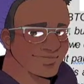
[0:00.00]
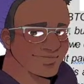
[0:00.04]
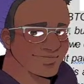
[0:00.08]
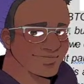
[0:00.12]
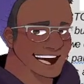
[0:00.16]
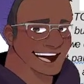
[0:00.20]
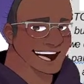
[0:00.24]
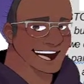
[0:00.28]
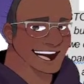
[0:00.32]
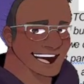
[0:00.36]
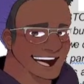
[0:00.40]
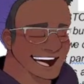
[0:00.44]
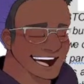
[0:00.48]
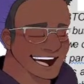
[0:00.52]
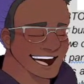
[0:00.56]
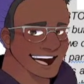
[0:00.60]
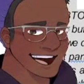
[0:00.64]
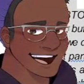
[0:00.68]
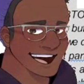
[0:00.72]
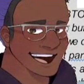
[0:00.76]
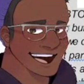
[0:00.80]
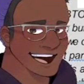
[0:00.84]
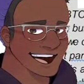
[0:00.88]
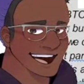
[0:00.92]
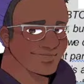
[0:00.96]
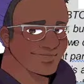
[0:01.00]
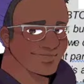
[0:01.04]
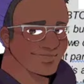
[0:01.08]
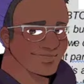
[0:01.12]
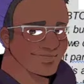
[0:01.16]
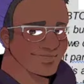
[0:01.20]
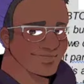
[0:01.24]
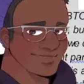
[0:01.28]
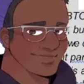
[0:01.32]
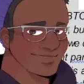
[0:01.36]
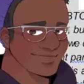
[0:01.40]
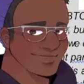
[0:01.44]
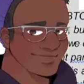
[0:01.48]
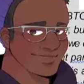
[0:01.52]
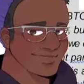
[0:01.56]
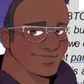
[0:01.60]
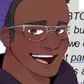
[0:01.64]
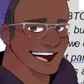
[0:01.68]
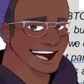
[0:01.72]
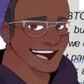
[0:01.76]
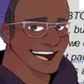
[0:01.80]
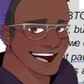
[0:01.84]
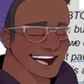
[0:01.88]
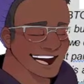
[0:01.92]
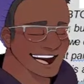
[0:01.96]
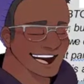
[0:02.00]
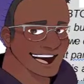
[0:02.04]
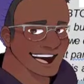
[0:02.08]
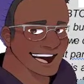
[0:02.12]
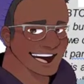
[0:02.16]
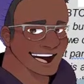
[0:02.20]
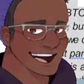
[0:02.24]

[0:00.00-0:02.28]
They just knew that. They were offering